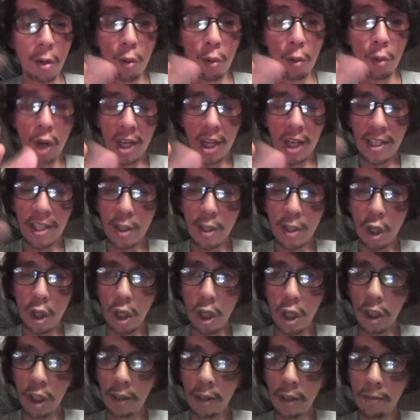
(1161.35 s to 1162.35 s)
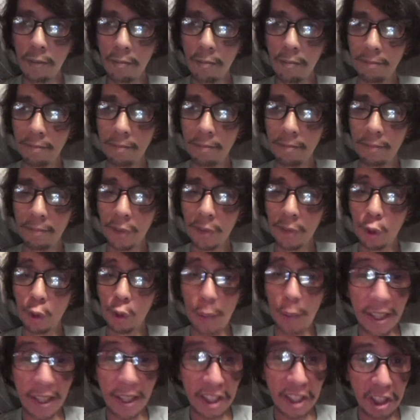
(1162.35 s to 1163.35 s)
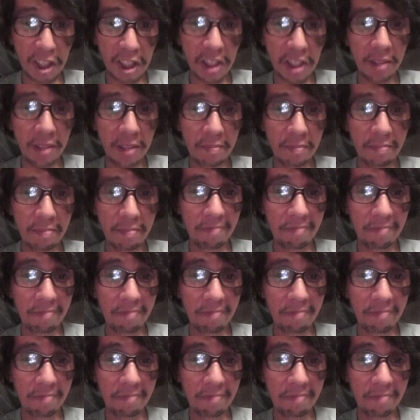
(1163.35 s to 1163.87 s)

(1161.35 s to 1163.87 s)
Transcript: whereas on Twitch,